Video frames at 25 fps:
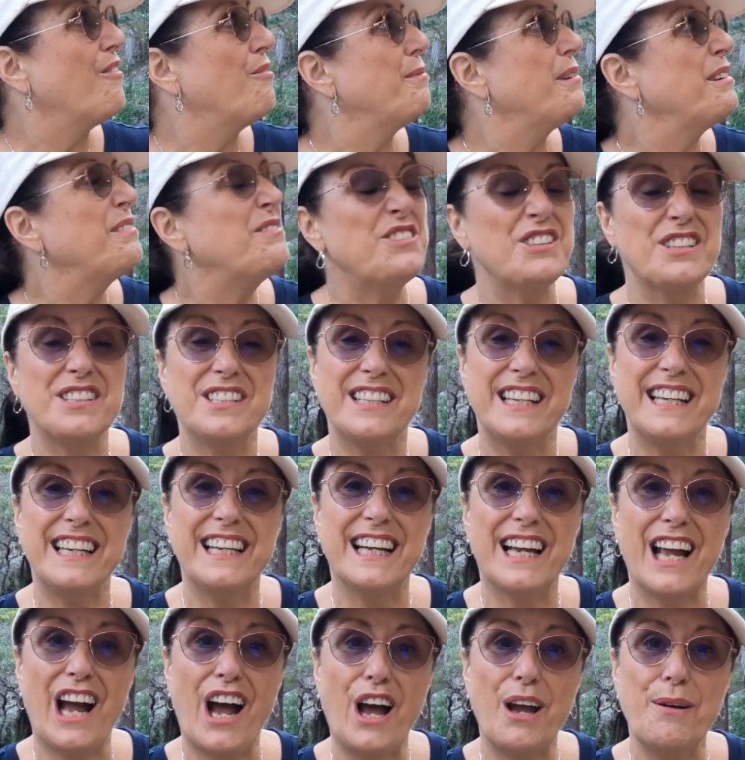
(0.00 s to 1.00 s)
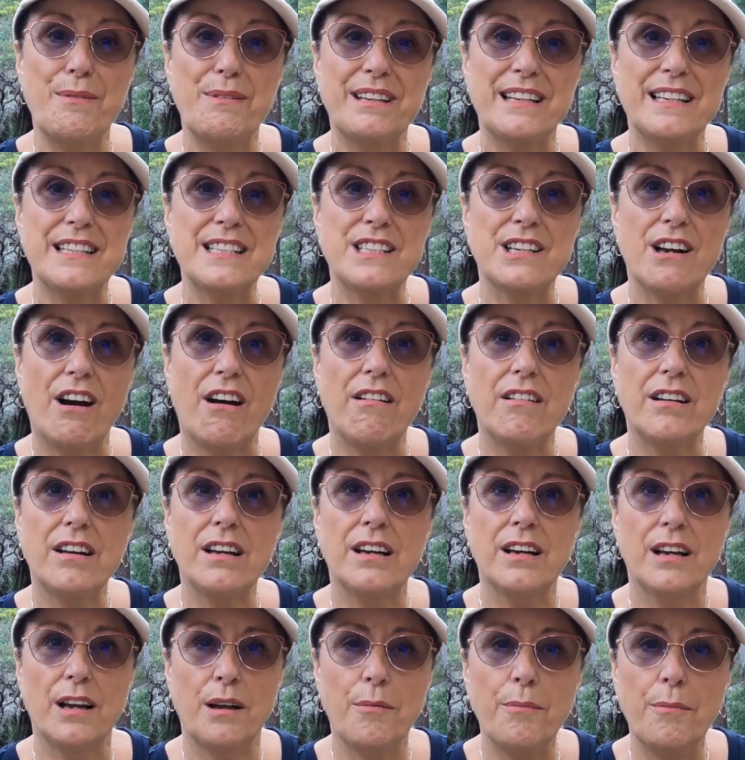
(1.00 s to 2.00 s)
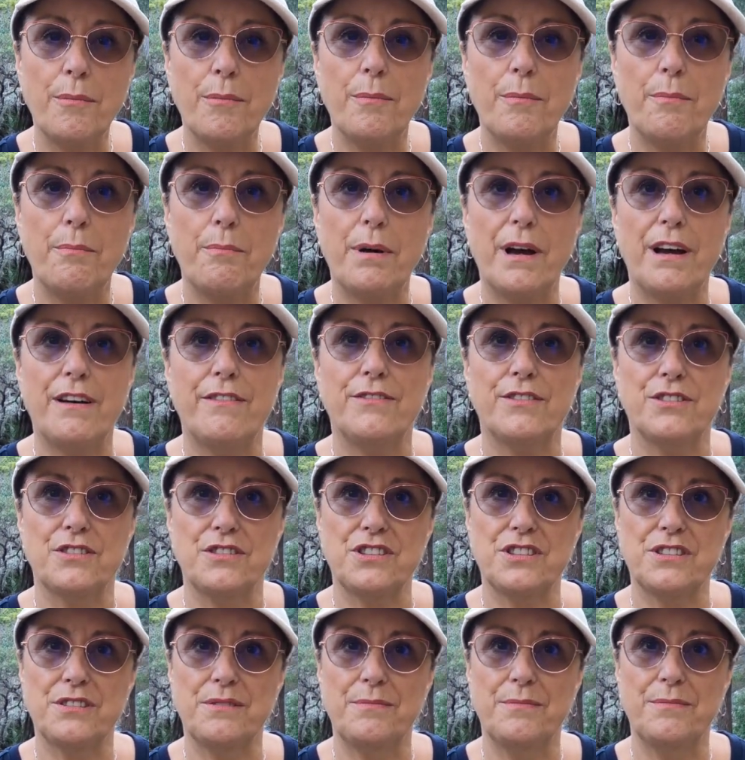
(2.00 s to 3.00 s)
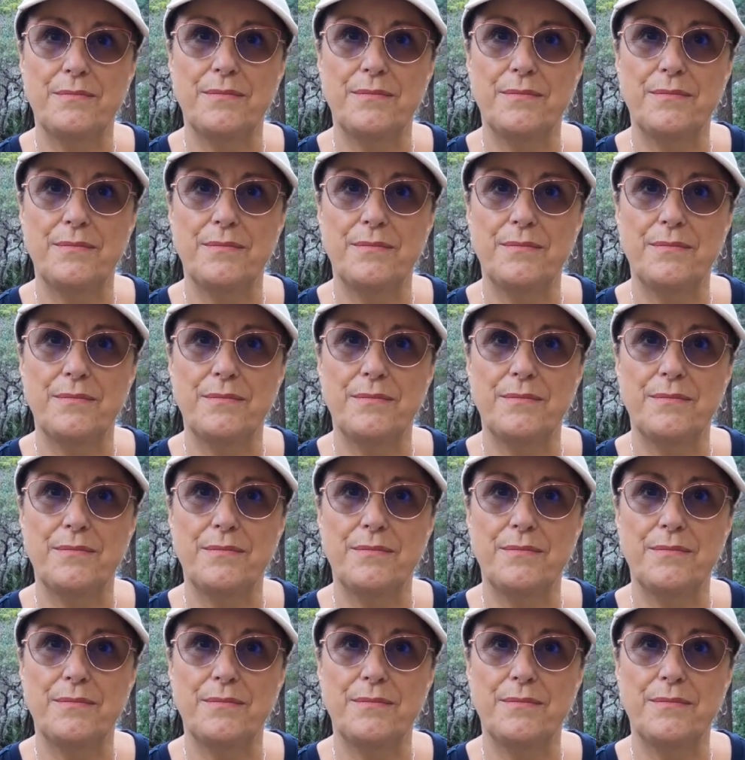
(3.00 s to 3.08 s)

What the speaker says: We've just seen a guy with his dog, barefoot.